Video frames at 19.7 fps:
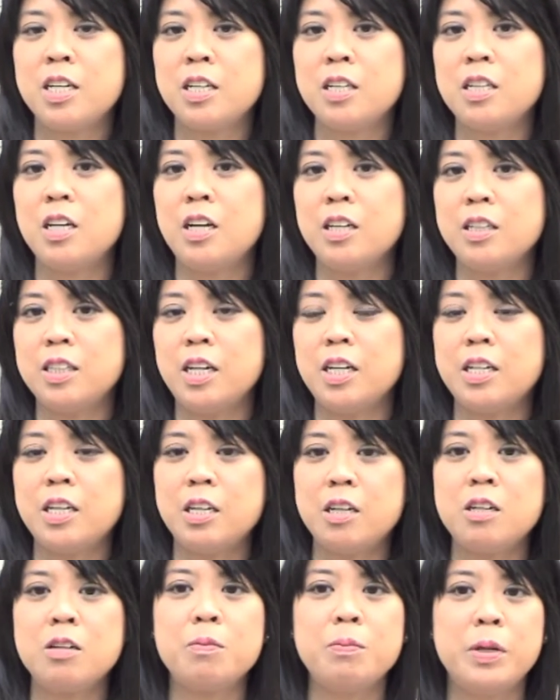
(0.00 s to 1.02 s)
he thought that
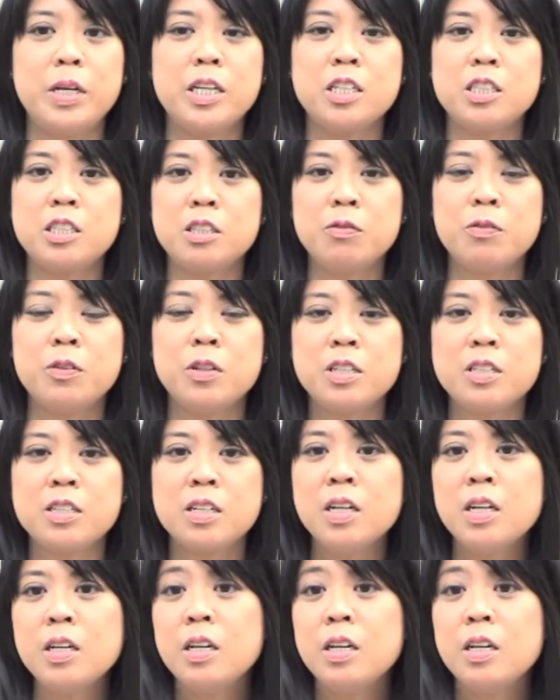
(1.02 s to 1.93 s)
he could make a difference